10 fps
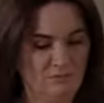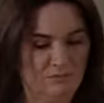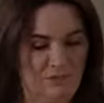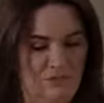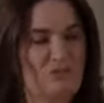
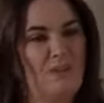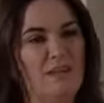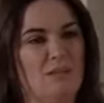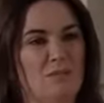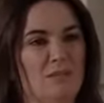just
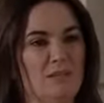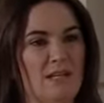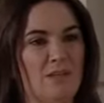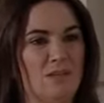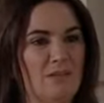ring him and
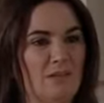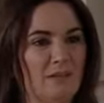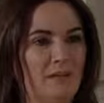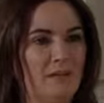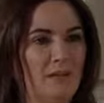say I don't feel
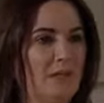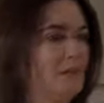very well?